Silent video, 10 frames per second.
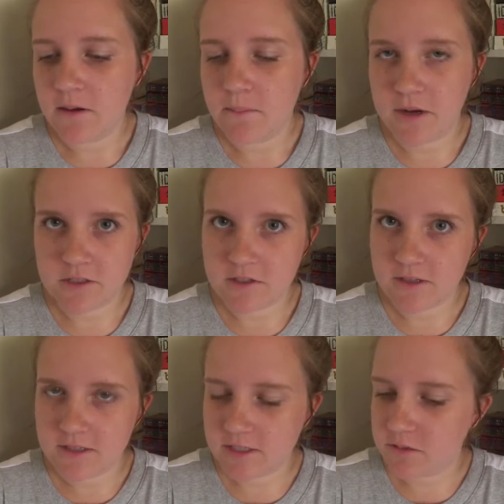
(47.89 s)
much to
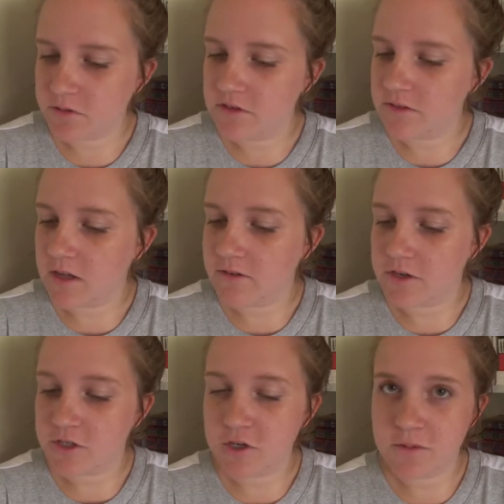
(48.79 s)
the disapproval of
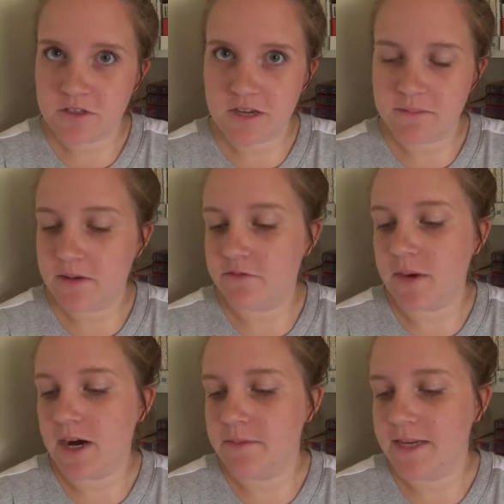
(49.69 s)
her too perceptive
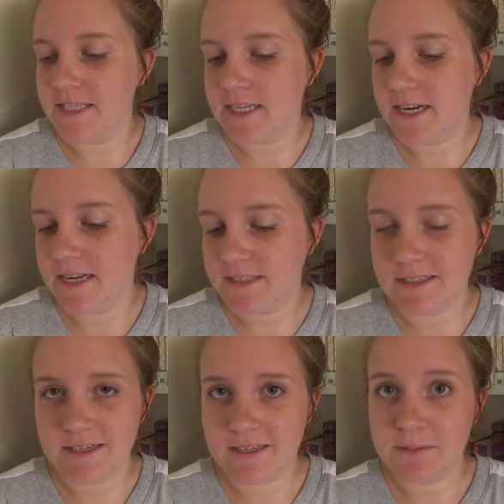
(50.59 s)
mom and
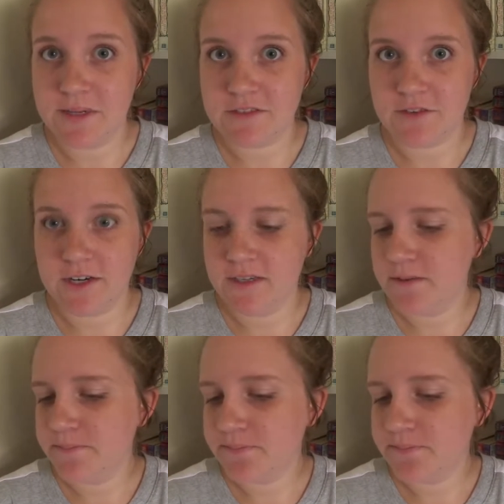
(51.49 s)
Xanax-addicted best friend.